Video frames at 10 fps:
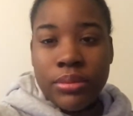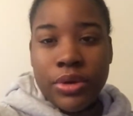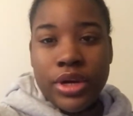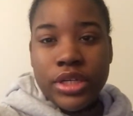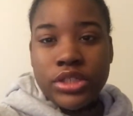I'm
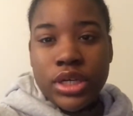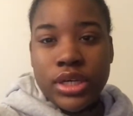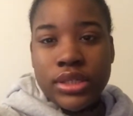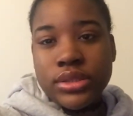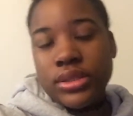already
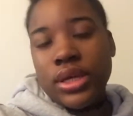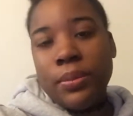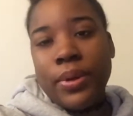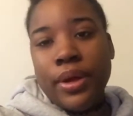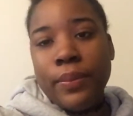dressed. And
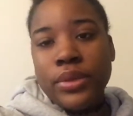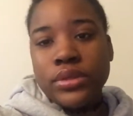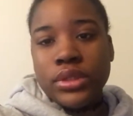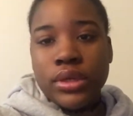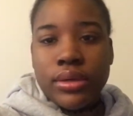I'm playing
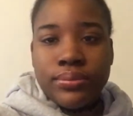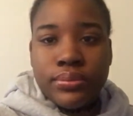music.